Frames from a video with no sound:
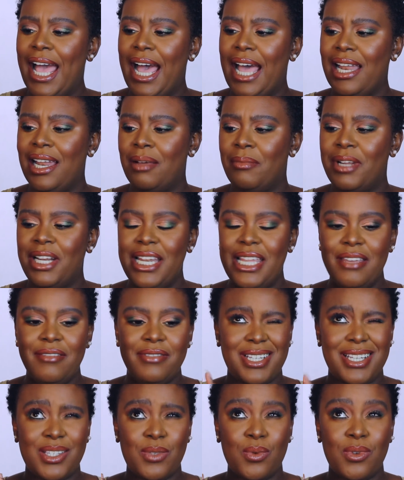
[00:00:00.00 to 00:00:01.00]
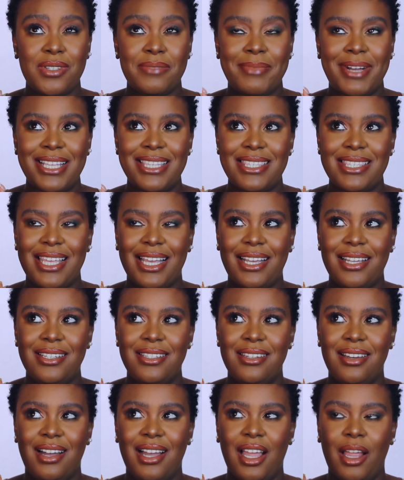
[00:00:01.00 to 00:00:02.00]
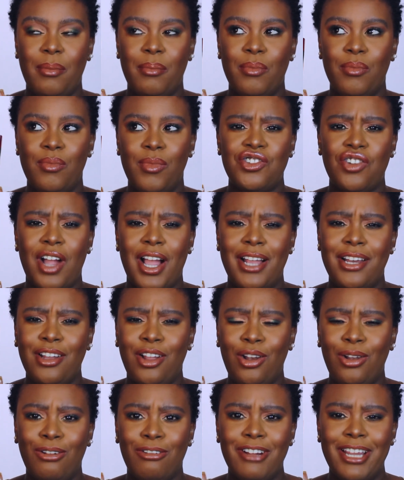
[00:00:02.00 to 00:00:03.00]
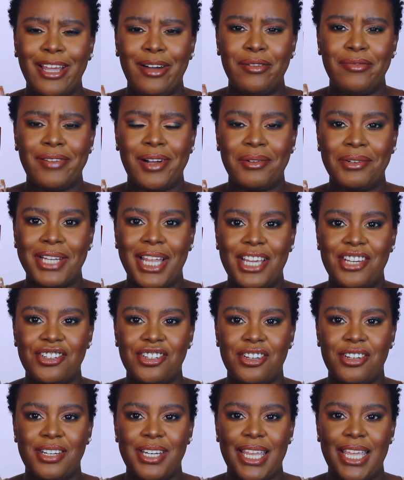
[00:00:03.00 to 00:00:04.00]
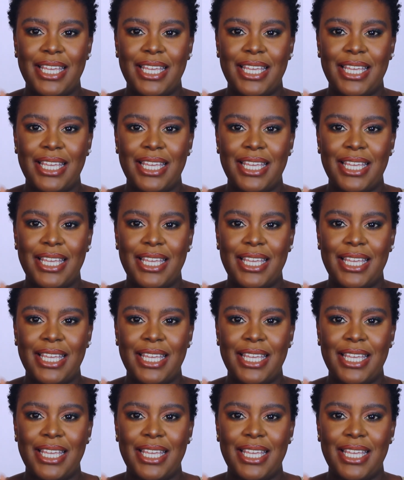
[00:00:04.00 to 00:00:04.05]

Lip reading: and I believe this was my second time trying a L'Oreal foundation.